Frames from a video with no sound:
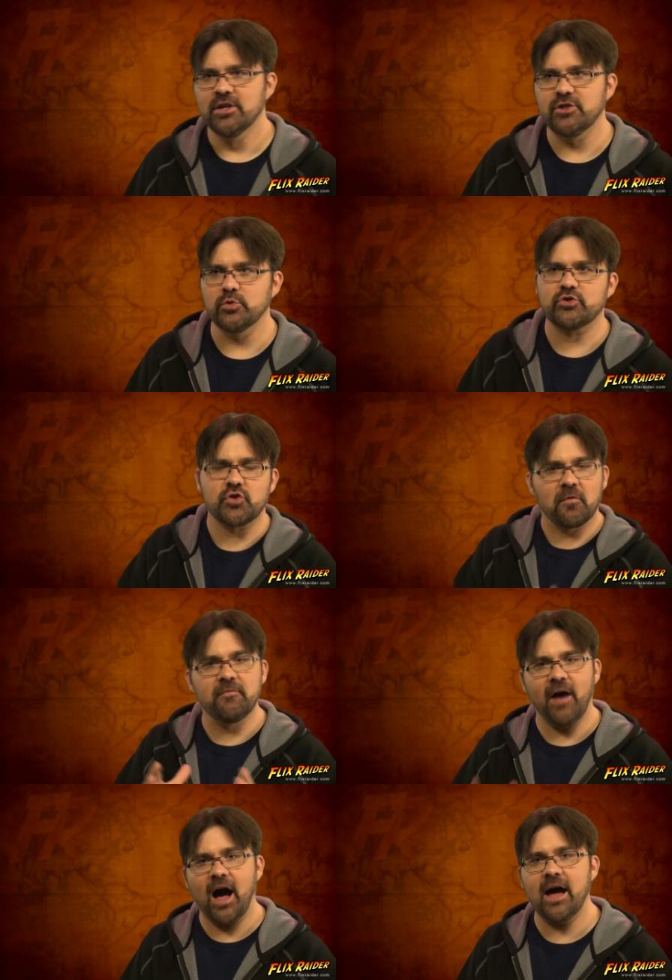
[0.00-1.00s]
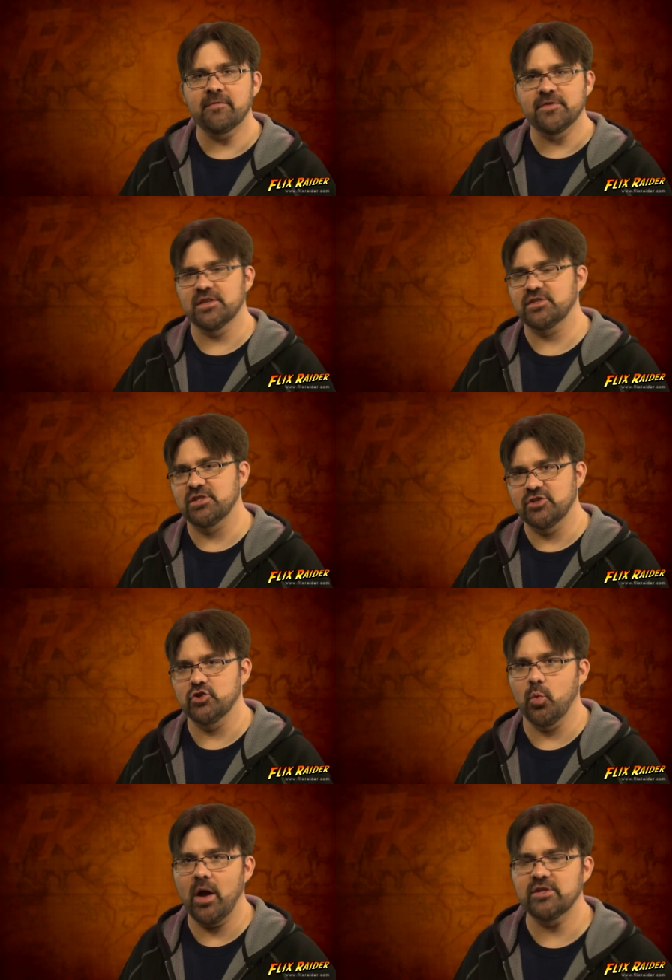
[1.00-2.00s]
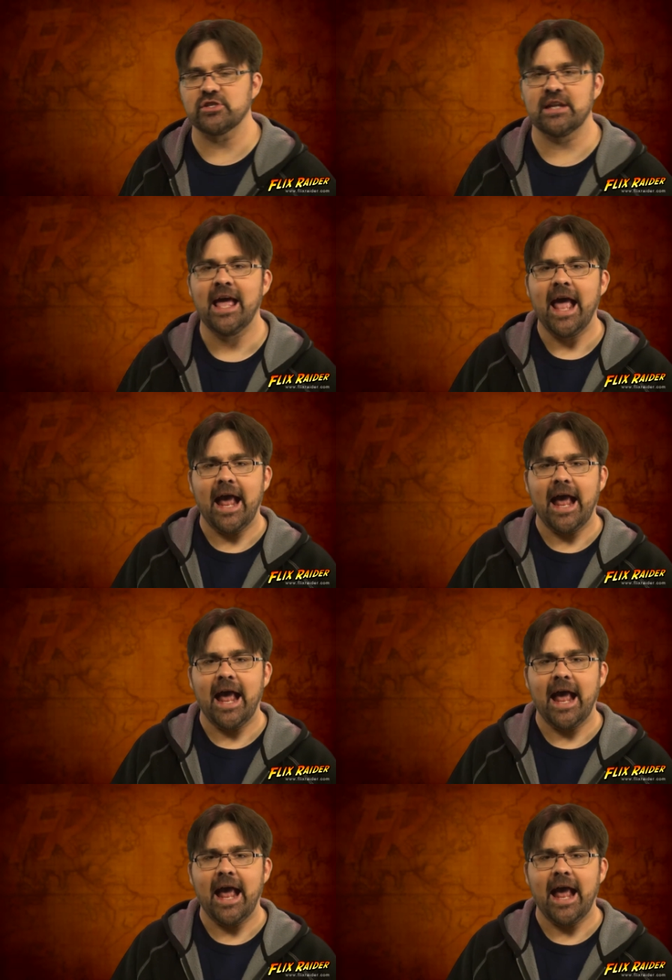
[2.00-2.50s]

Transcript: to survive this situation